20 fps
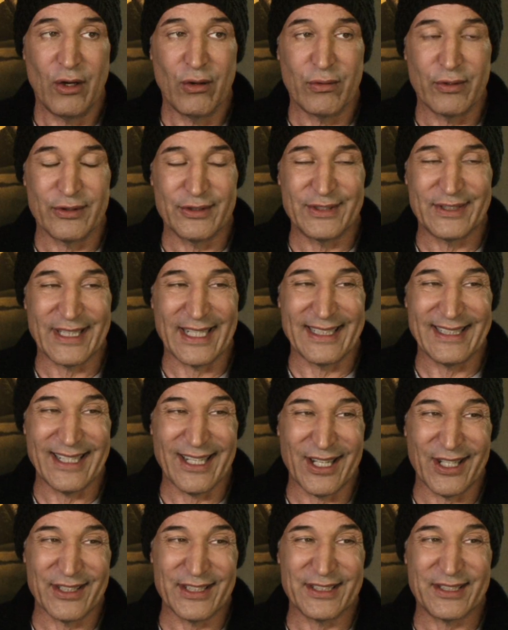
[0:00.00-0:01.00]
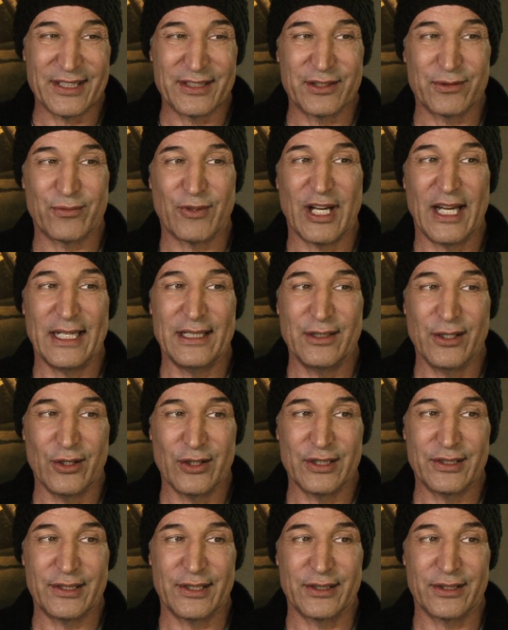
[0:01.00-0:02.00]
we would say, no, this isn't right, no,
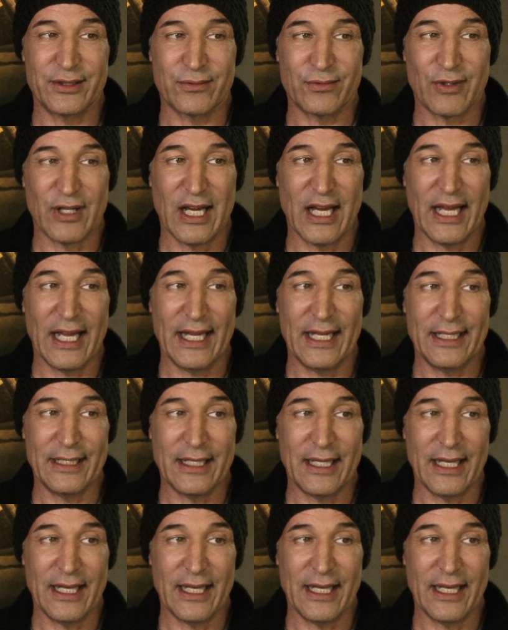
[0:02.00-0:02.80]
this isn't right.